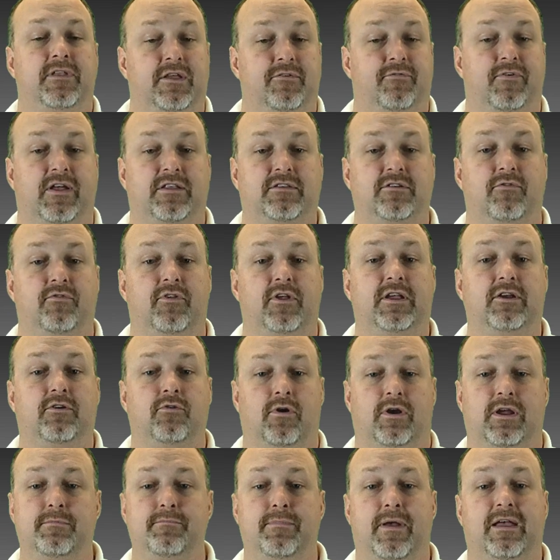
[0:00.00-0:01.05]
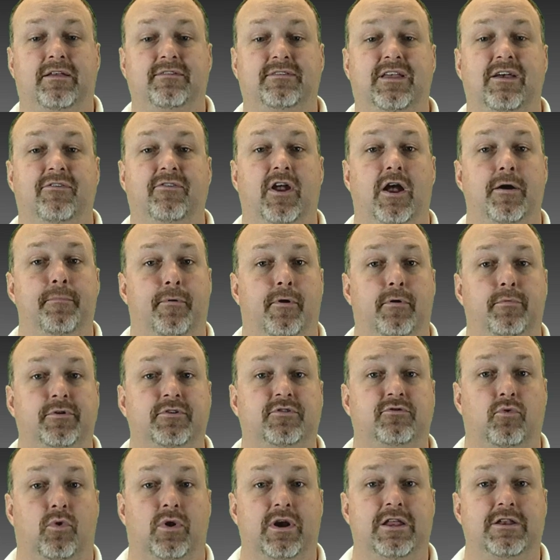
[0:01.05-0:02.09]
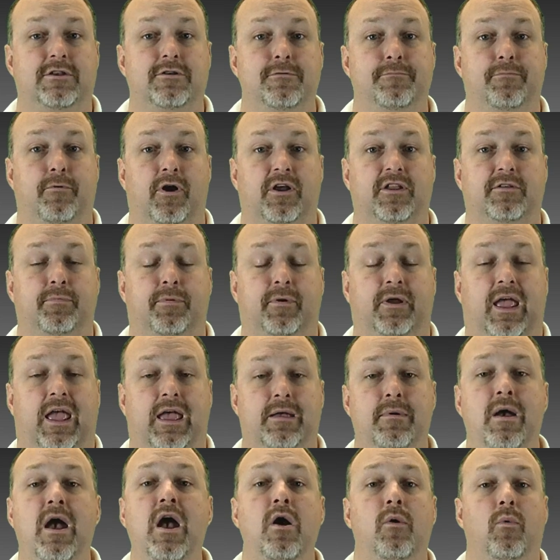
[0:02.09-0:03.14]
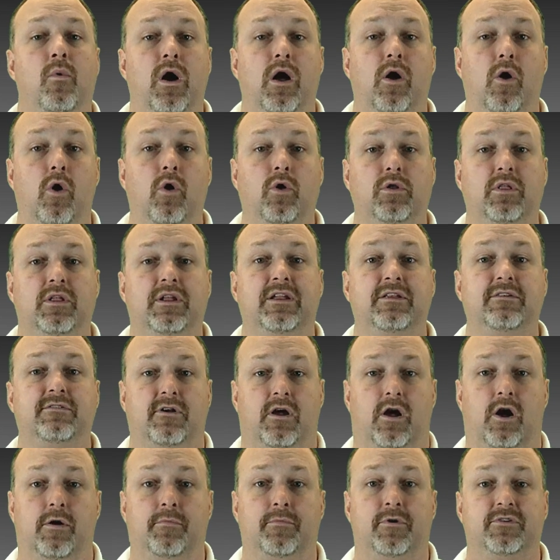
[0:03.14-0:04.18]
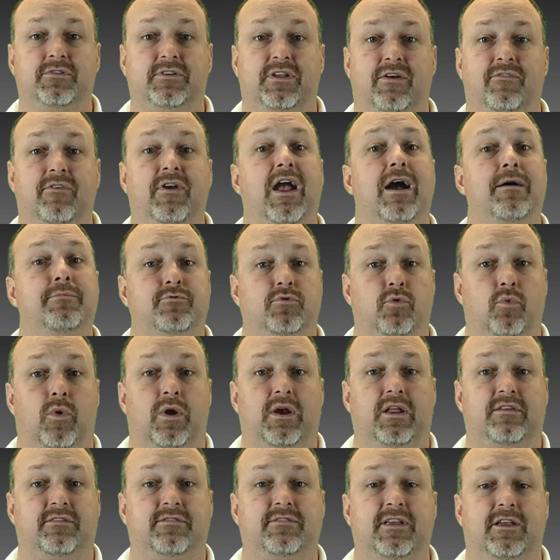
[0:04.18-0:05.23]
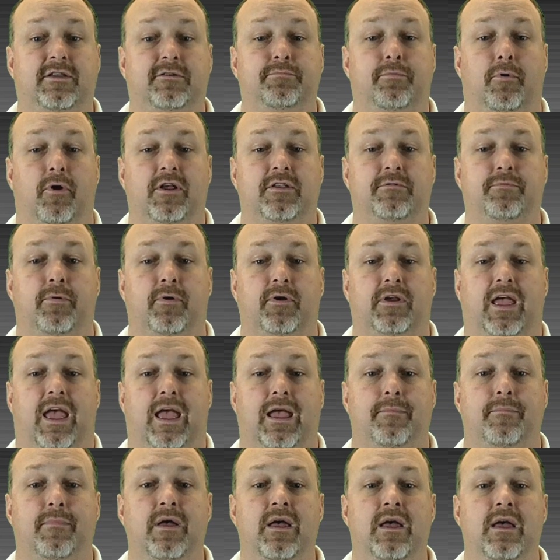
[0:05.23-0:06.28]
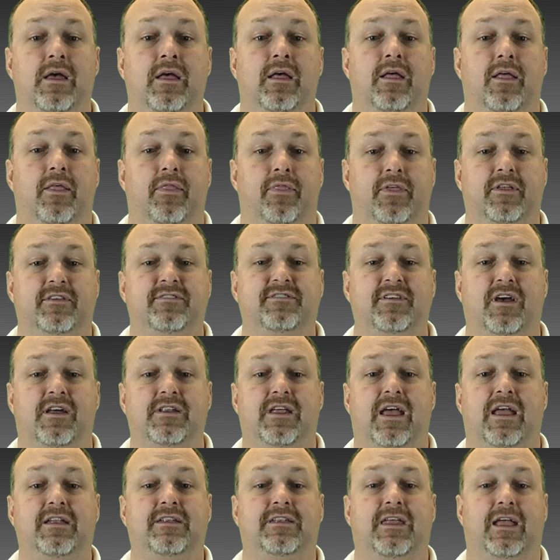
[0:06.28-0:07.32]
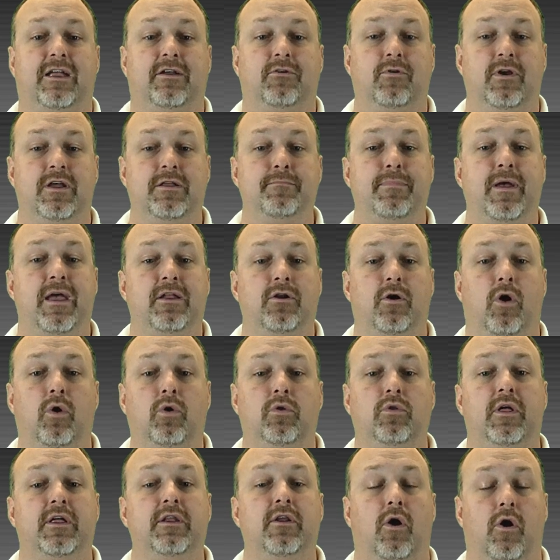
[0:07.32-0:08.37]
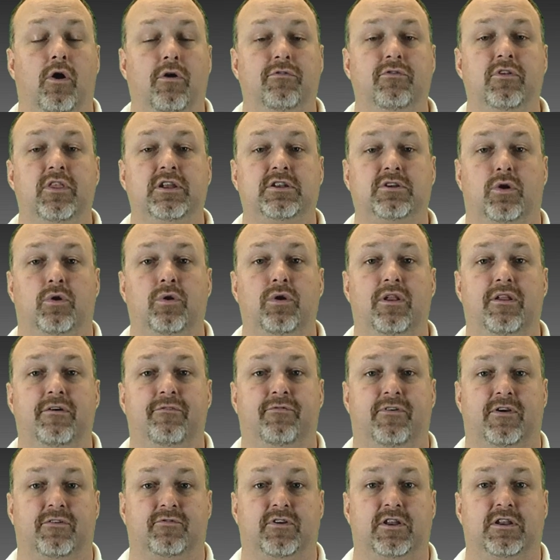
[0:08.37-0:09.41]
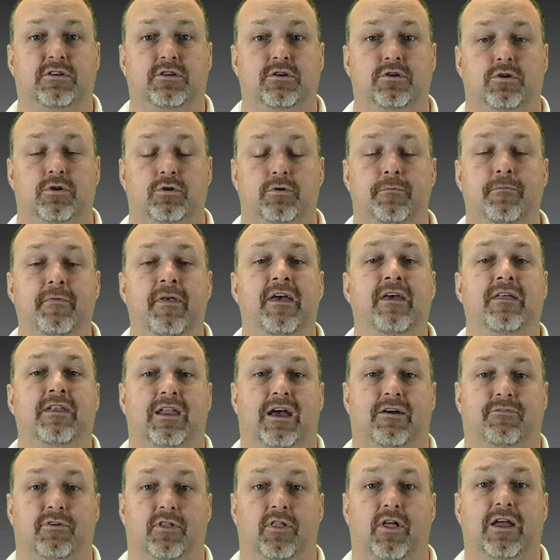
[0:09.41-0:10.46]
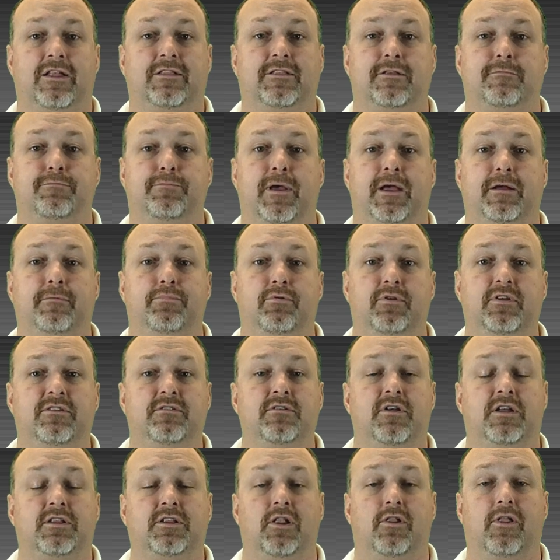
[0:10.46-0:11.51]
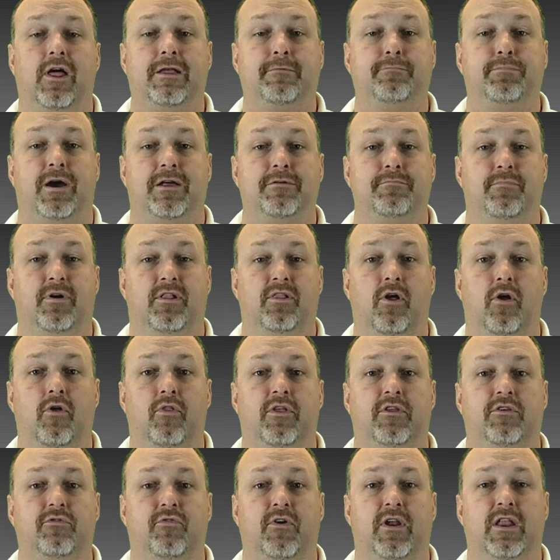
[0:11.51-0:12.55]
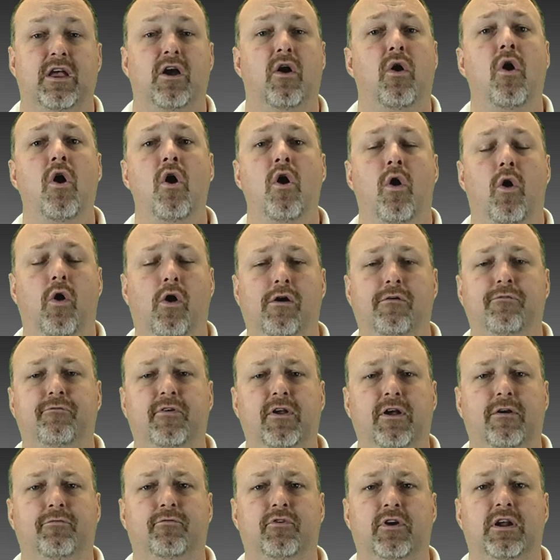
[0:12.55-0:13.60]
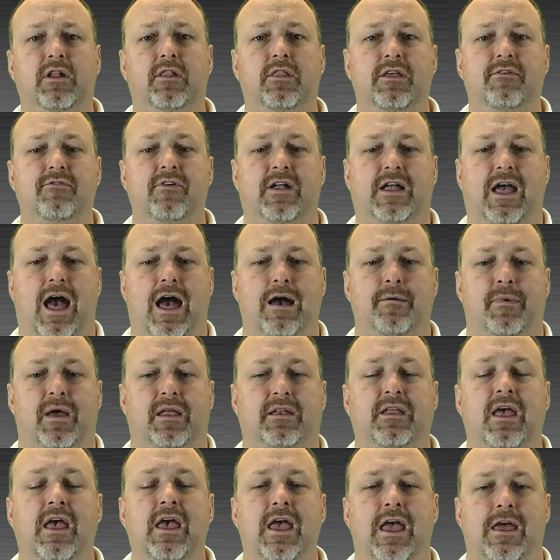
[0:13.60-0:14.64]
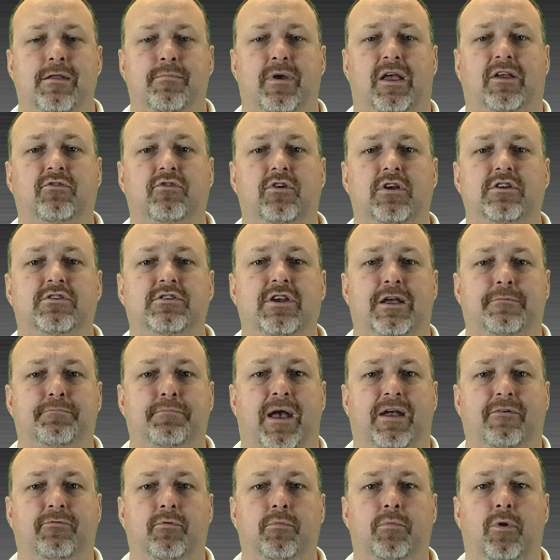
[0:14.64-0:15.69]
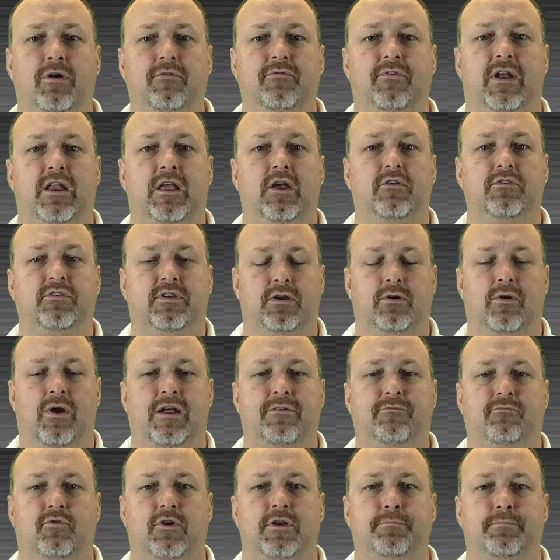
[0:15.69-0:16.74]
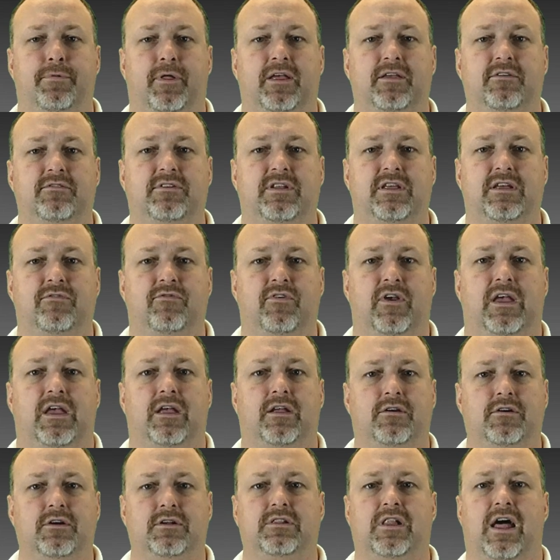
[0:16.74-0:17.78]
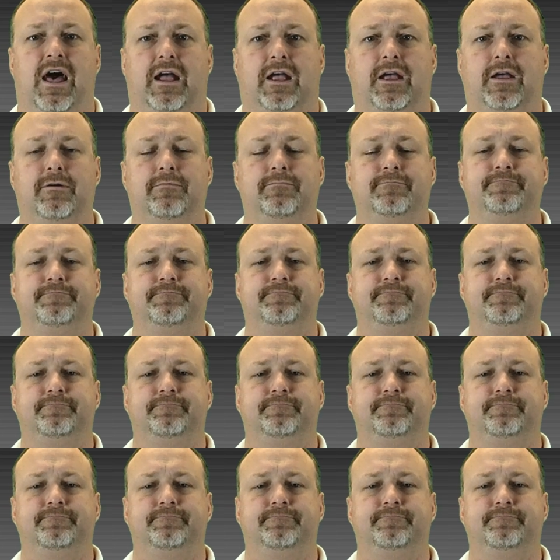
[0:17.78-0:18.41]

Defensively, Green Bay is giving up almost 22 points per game, while Oakland is almost giving up 26 points per game. This Sunday, take Green Bay and Oakland over the total of 52. Now, if you like this pick, please click the like button below this video or feel free to leave a comment and make sure you check back for more videos here on Free Plays TV. Good luck.